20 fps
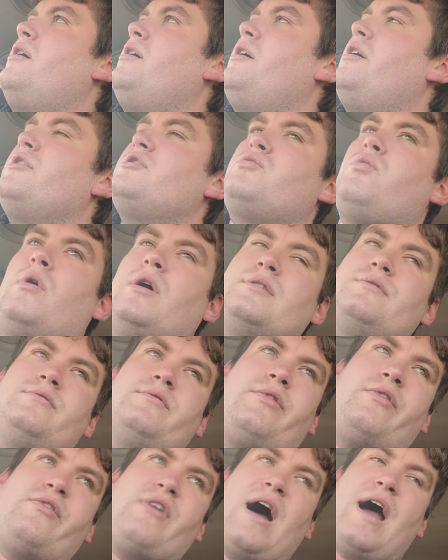There's
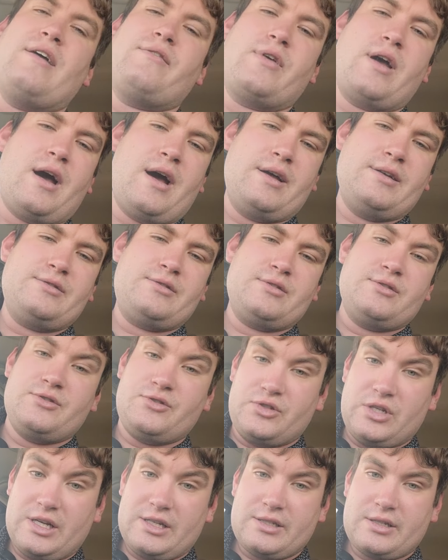
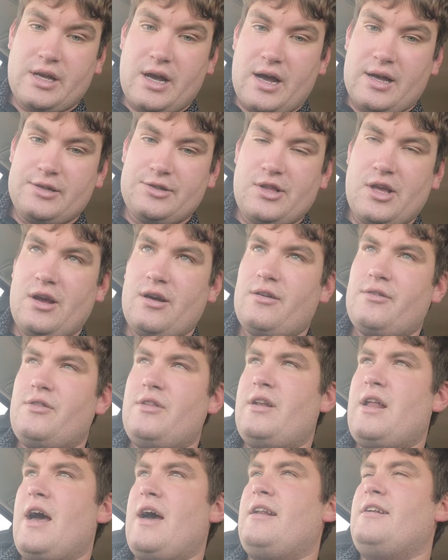6 guys there
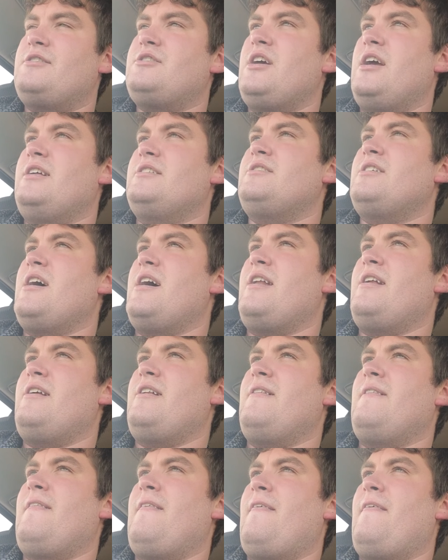that had a chance at
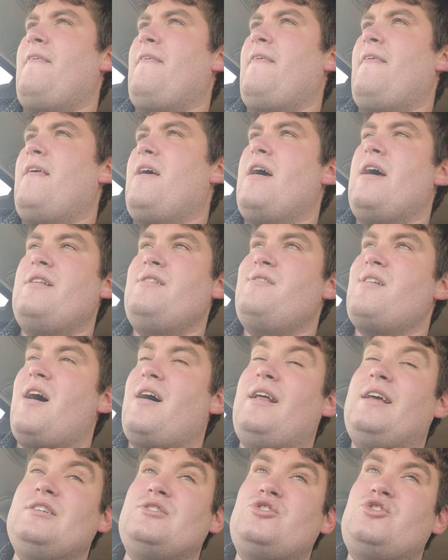it, and
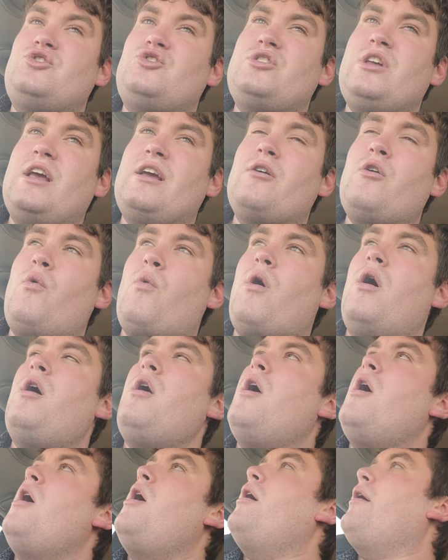not a single one.
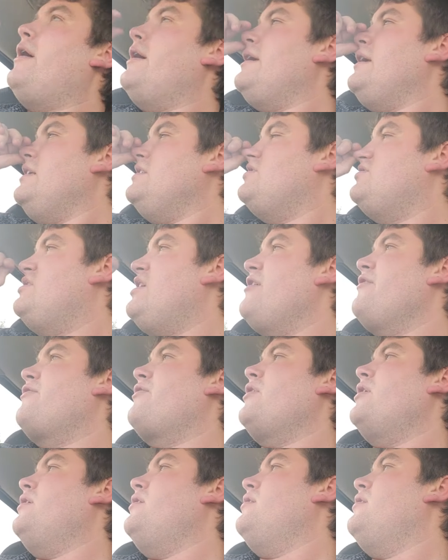Like, it's
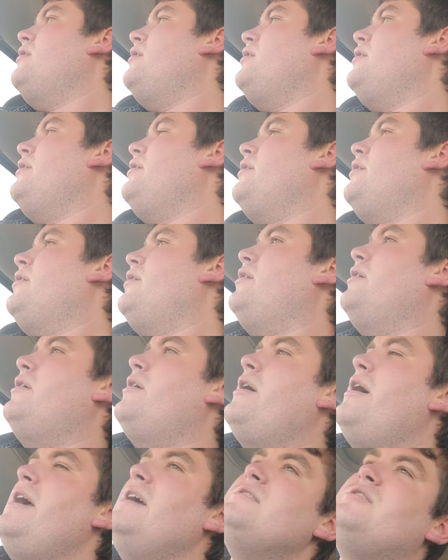different.
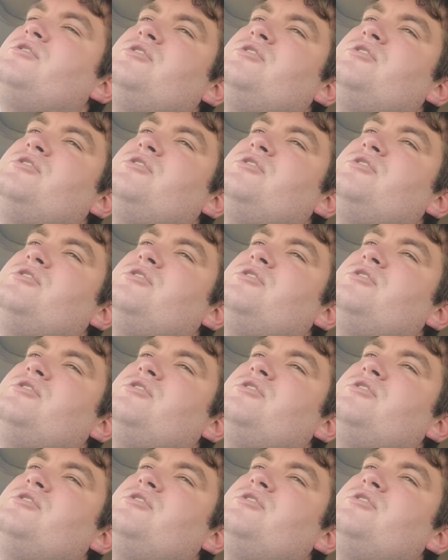It's